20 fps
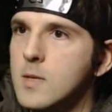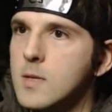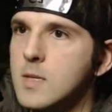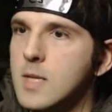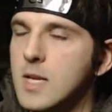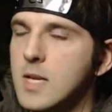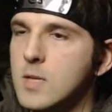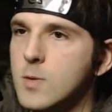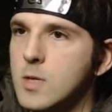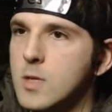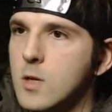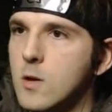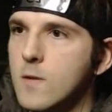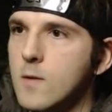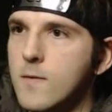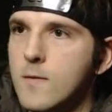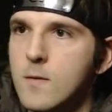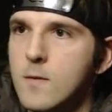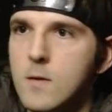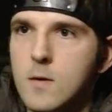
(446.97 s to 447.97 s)
That's for sure.
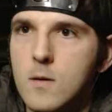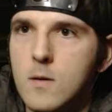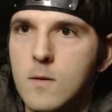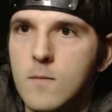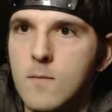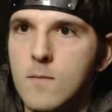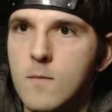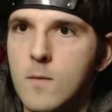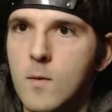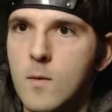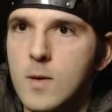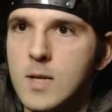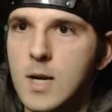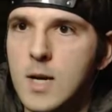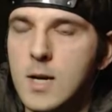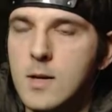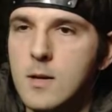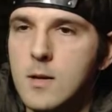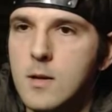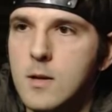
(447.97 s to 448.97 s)
We
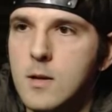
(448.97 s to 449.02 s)
done?